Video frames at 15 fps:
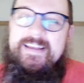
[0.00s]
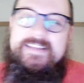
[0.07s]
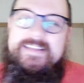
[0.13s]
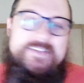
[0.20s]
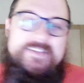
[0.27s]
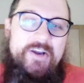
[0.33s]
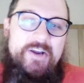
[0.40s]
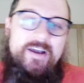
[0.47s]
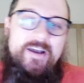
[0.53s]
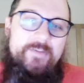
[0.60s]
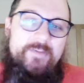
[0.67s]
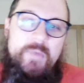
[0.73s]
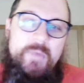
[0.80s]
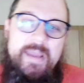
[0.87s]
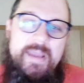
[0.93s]
Starting
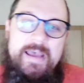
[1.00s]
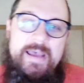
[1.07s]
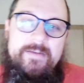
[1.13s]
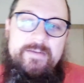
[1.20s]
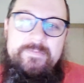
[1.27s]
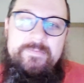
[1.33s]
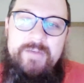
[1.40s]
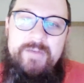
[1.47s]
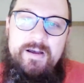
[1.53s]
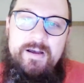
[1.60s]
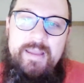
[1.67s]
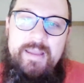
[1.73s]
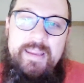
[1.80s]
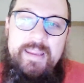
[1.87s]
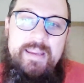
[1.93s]
off, we have
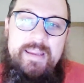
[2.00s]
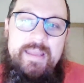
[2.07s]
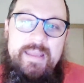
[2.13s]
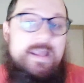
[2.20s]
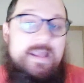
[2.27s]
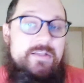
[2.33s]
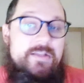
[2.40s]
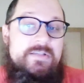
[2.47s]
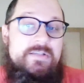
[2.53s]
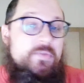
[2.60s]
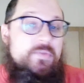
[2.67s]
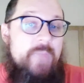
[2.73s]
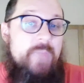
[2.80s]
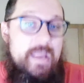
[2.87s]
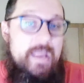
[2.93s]
a acknowledgments
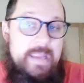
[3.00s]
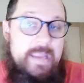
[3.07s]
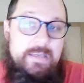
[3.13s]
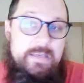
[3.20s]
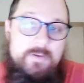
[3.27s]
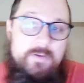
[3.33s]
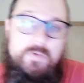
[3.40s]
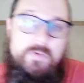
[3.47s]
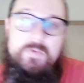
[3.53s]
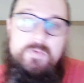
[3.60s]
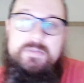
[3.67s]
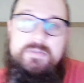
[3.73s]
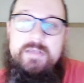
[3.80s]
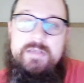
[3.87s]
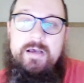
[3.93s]
to Matt Hagen,
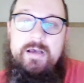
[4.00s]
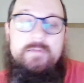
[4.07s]
who's